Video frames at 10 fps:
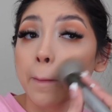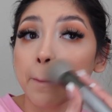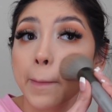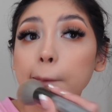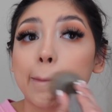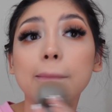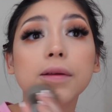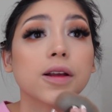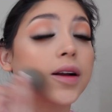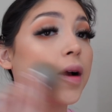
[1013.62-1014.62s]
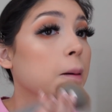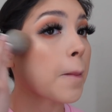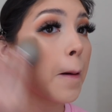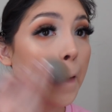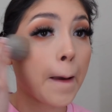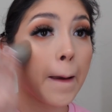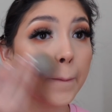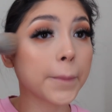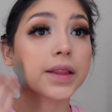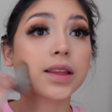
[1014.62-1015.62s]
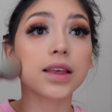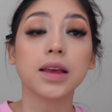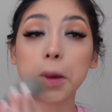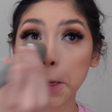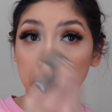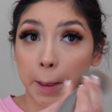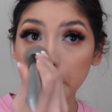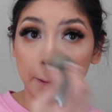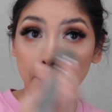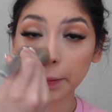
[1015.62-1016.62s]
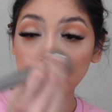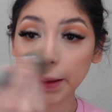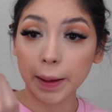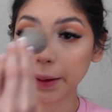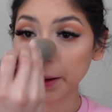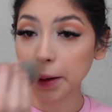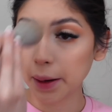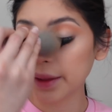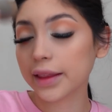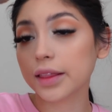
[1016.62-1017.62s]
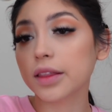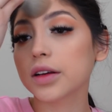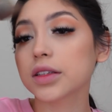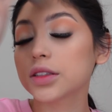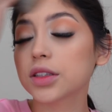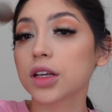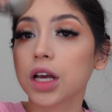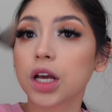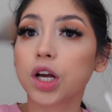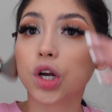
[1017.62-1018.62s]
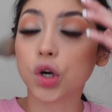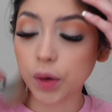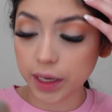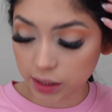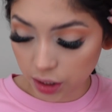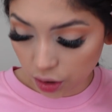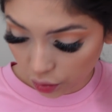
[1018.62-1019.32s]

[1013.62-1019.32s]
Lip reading: making sure everything is blended, nothing looks crazy, no